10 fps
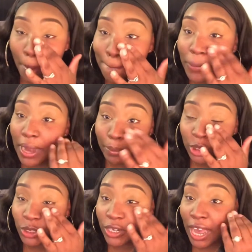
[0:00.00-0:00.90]
But I'm gonna
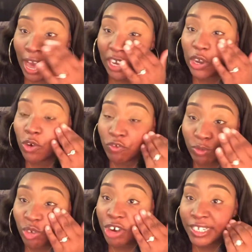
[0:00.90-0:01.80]
show y'all how to go
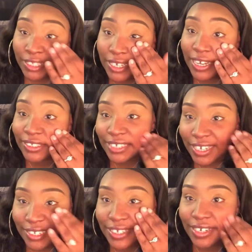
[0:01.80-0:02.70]
from crusty and
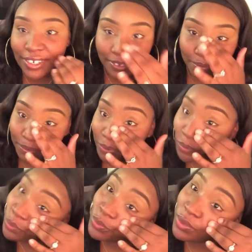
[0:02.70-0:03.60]
dusty
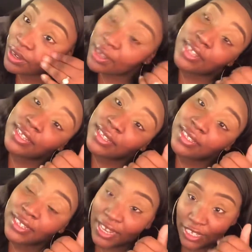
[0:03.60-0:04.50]

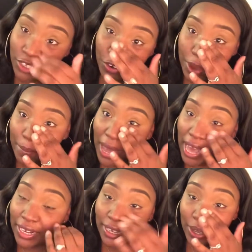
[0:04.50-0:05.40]
to Instagram
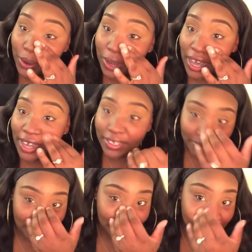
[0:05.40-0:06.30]
baddie, okay?
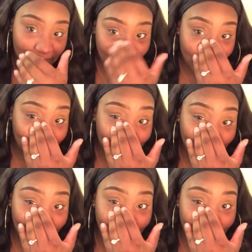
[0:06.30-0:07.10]
Okay.